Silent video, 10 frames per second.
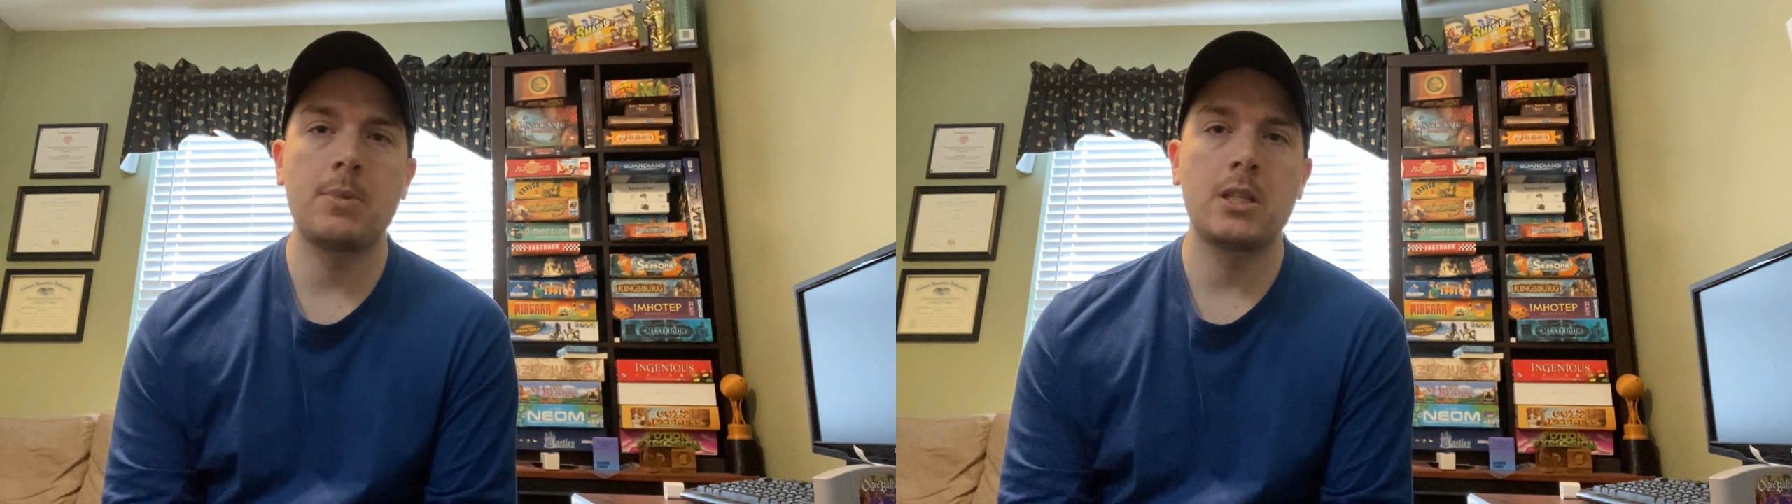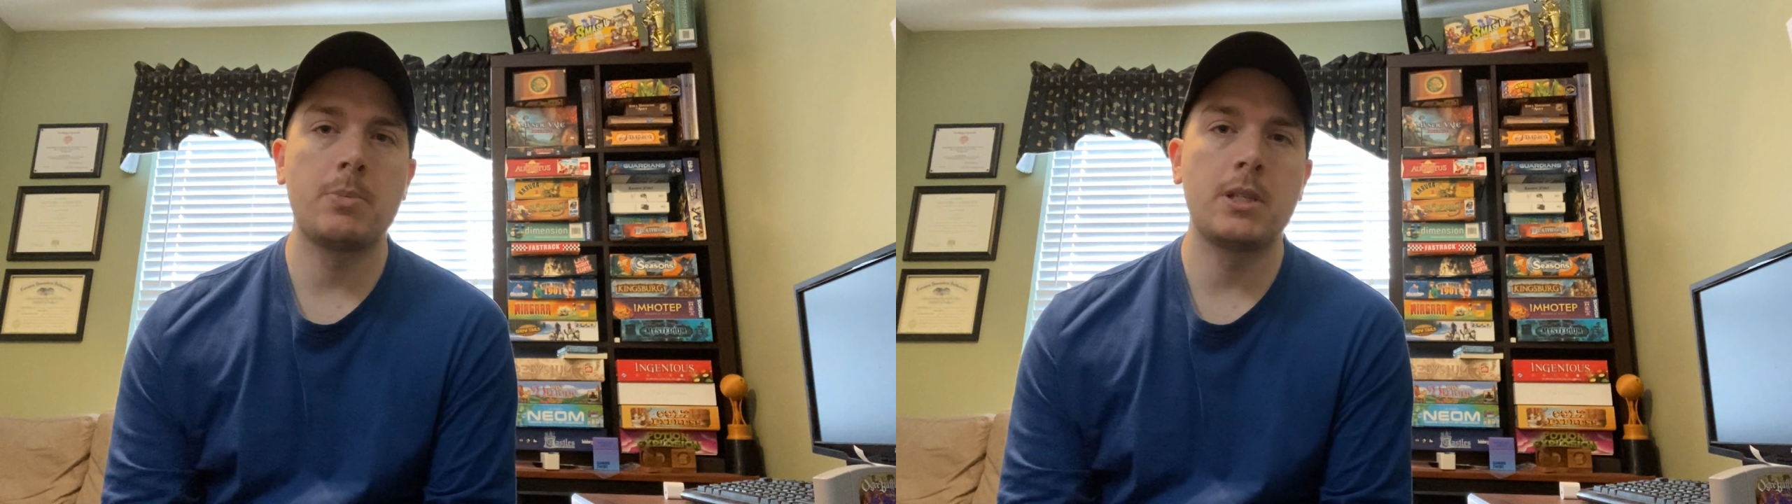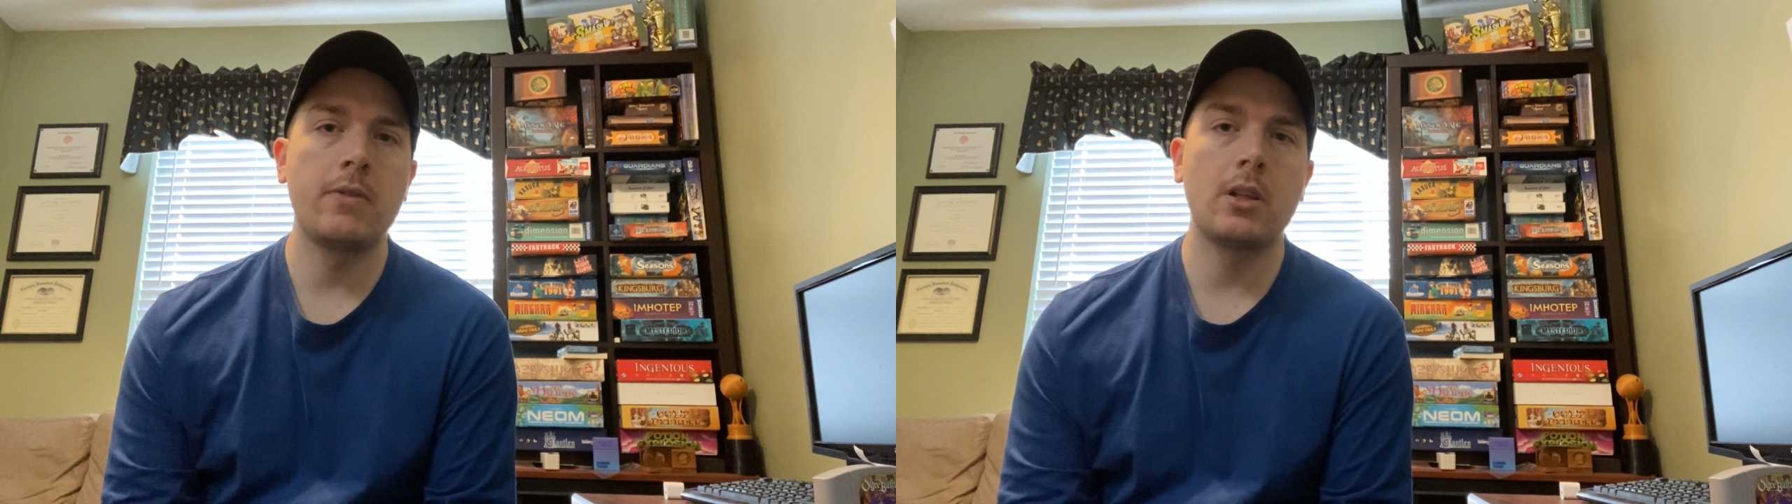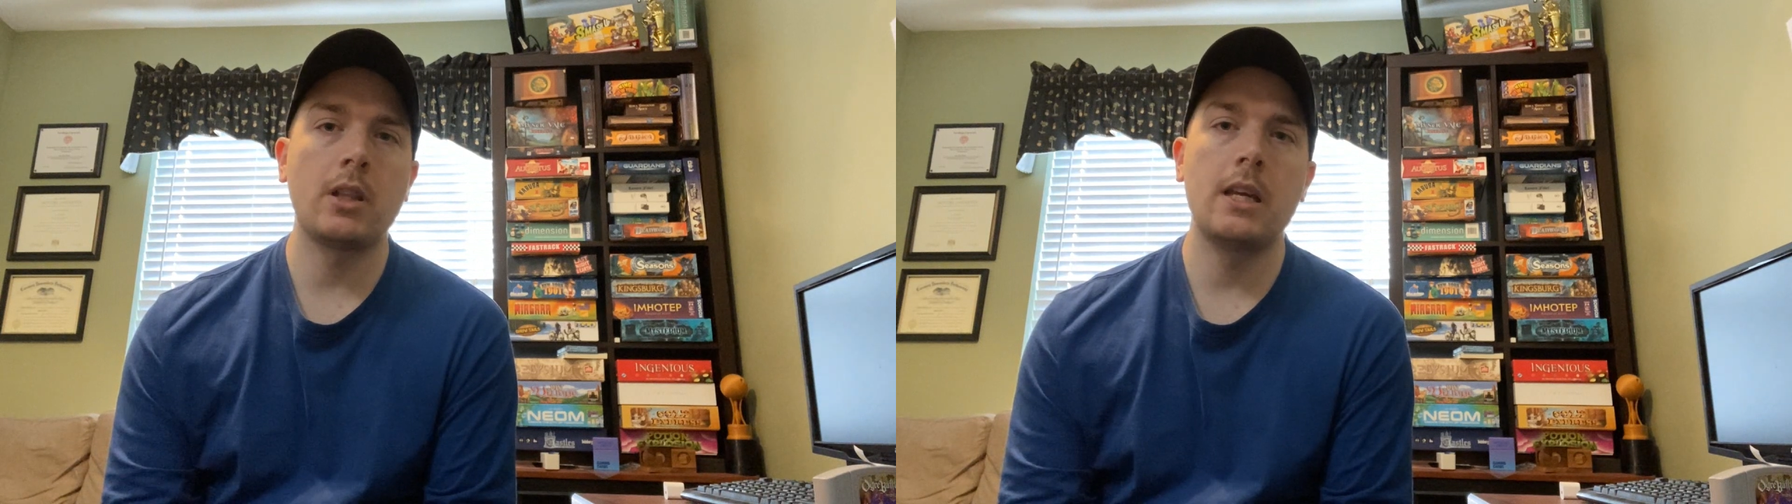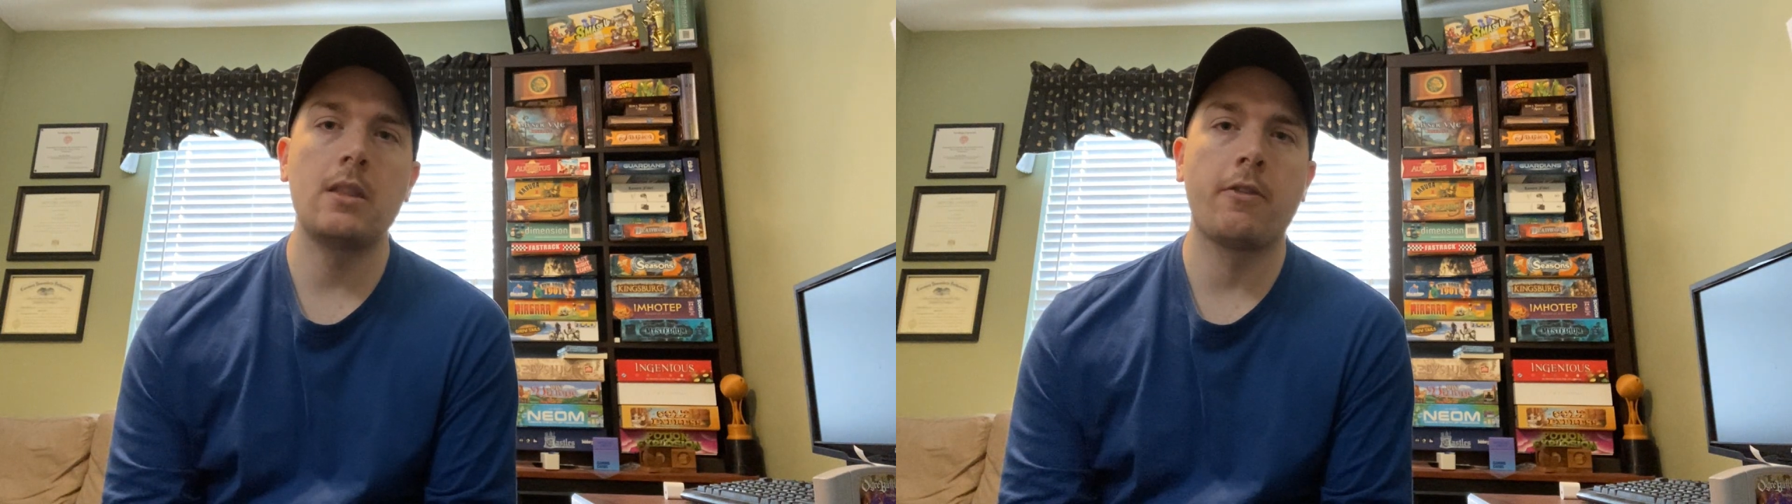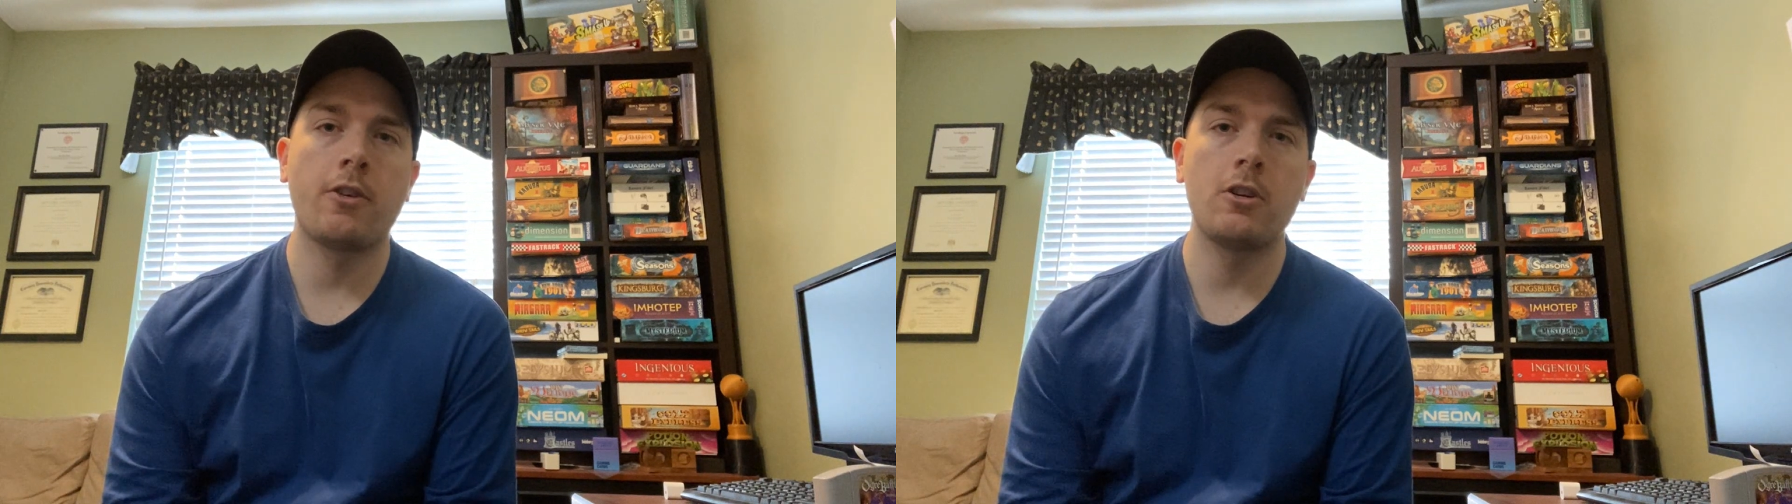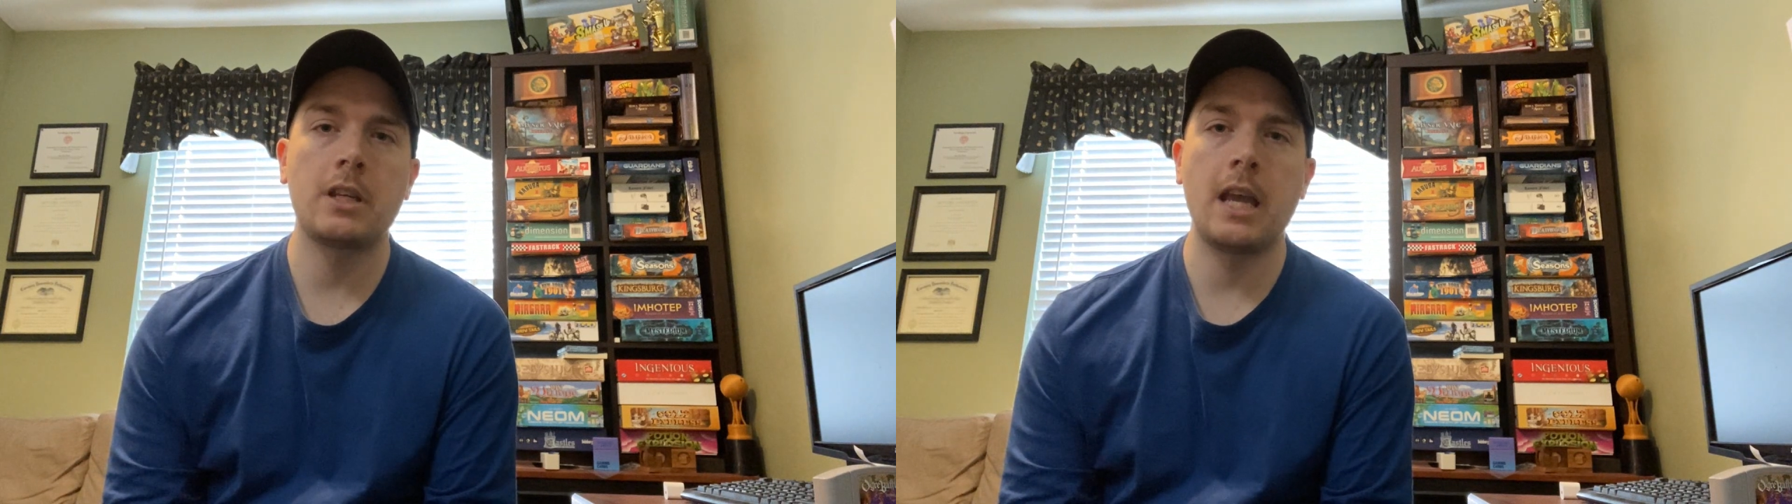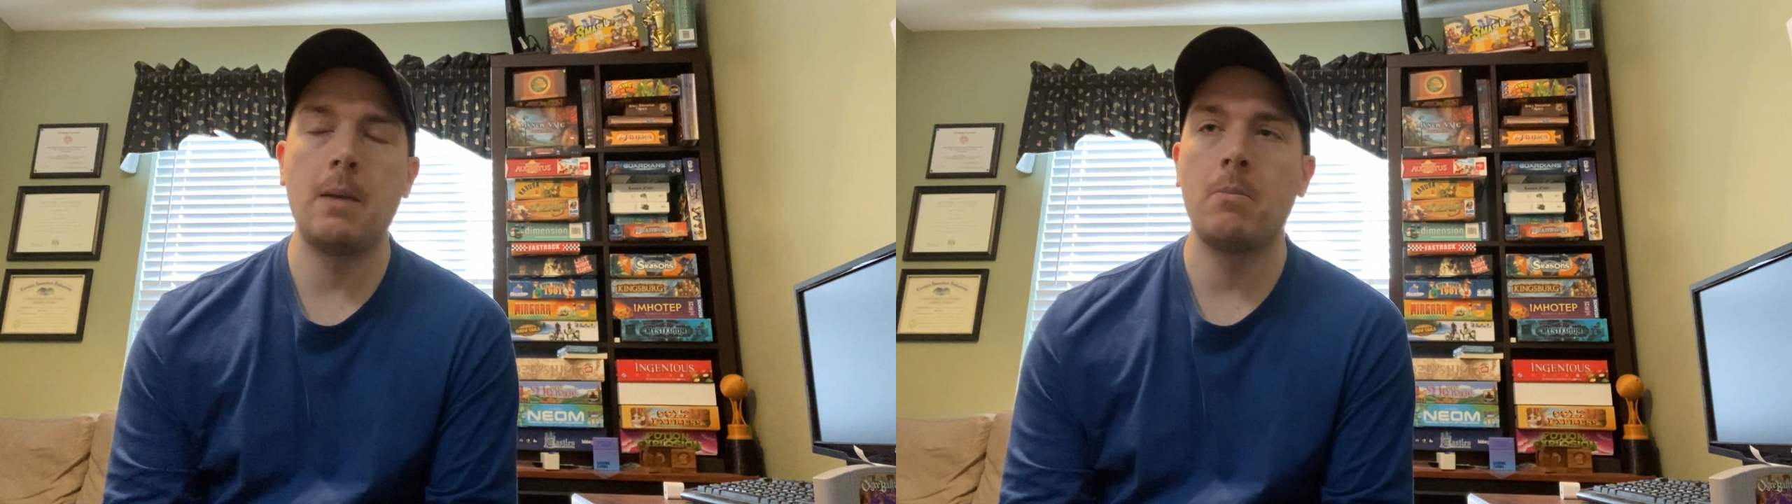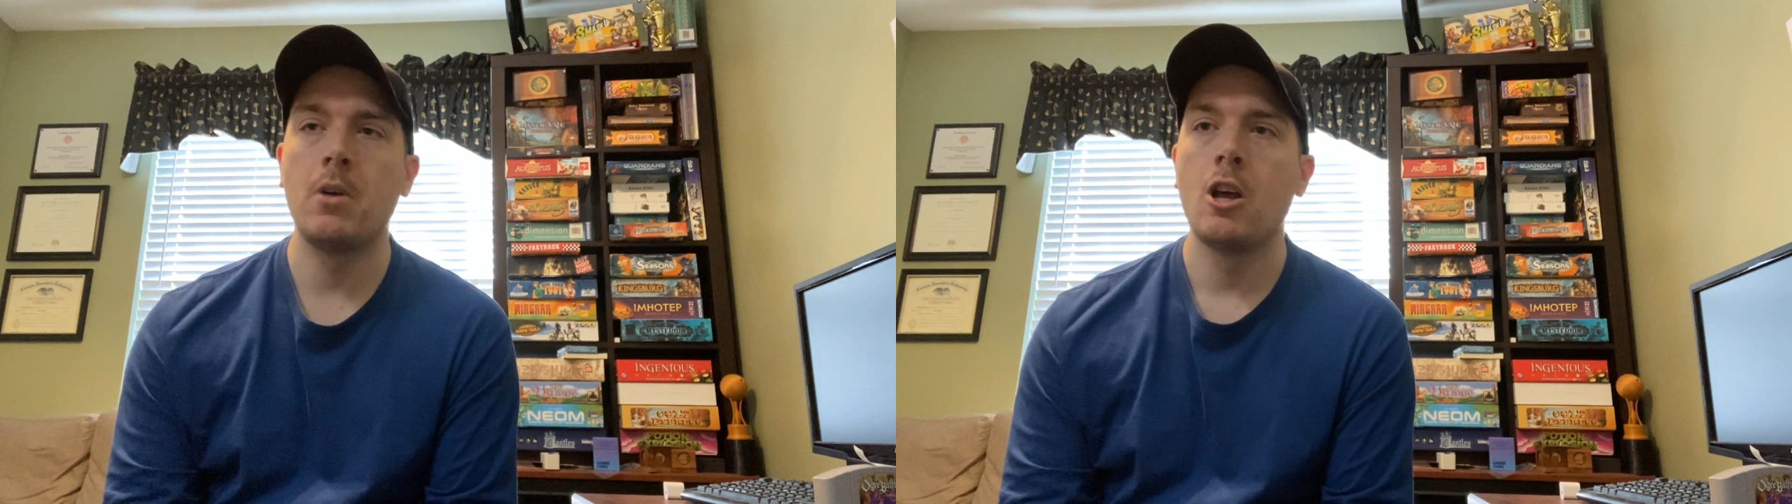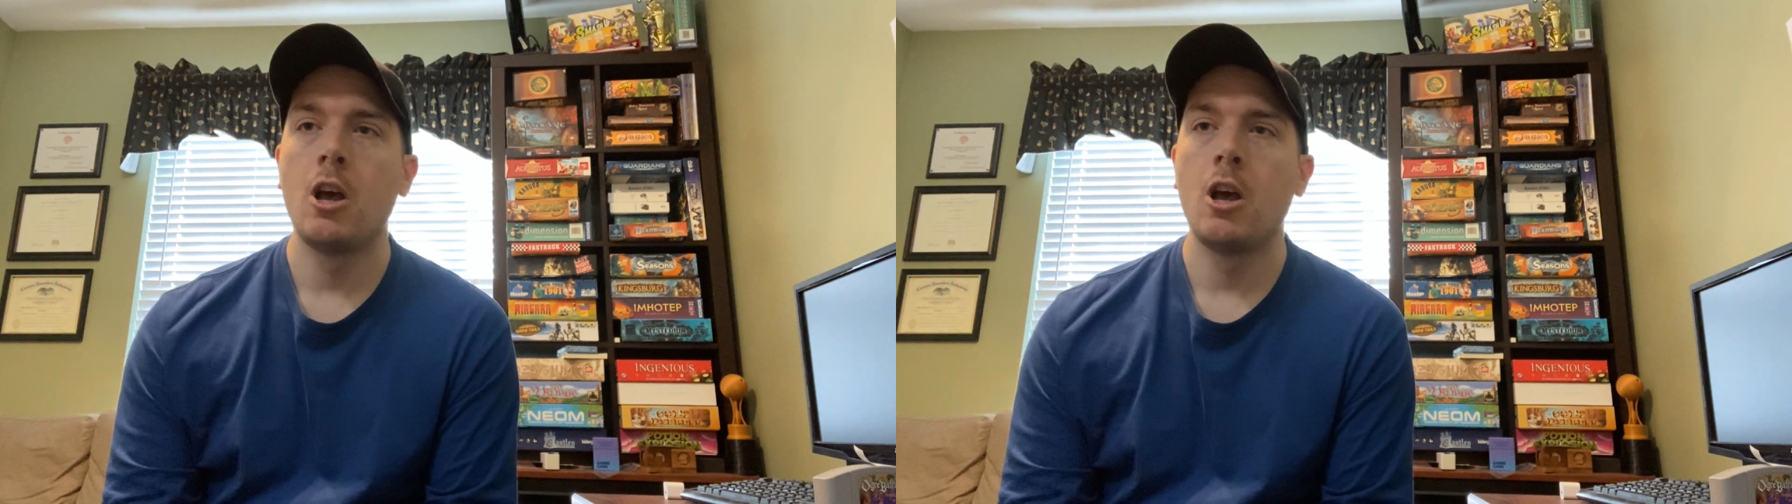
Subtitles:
specifically in the first game,